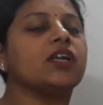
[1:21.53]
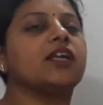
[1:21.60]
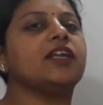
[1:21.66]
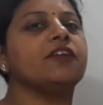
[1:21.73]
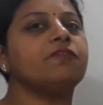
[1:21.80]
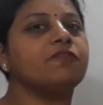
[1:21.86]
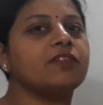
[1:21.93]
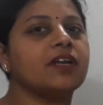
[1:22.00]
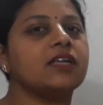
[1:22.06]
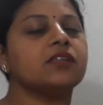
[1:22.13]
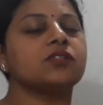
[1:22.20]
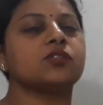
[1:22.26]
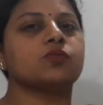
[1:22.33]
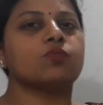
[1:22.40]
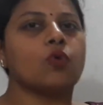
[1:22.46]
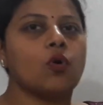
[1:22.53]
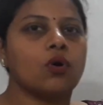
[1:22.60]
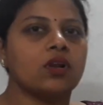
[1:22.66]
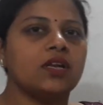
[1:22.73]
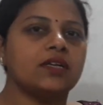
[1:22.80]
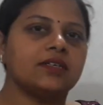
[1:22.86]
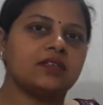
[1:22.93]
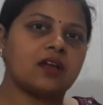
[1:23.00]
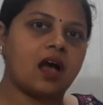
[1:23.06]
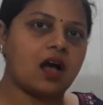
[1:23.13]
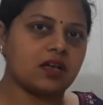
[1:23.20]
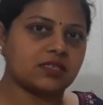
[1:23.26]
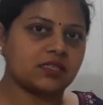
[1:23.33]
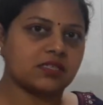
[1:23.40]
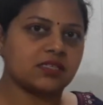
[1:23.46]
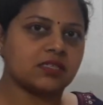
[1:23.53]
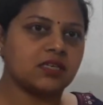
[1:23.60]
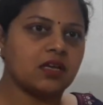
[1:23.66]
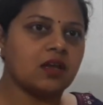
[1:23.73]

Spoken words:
different small tasks.